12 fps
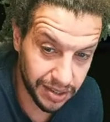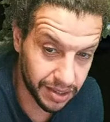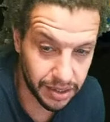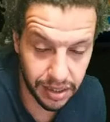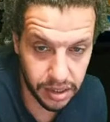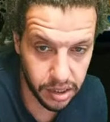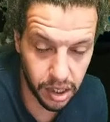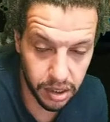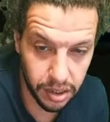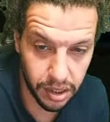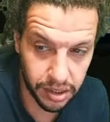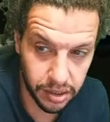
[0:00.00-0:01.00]
that's that's
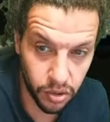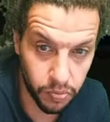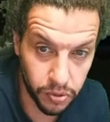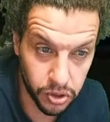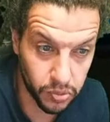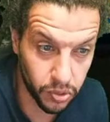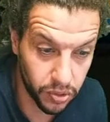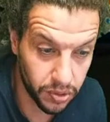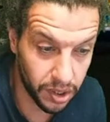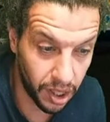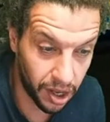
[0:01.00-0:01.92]
not that's not possible.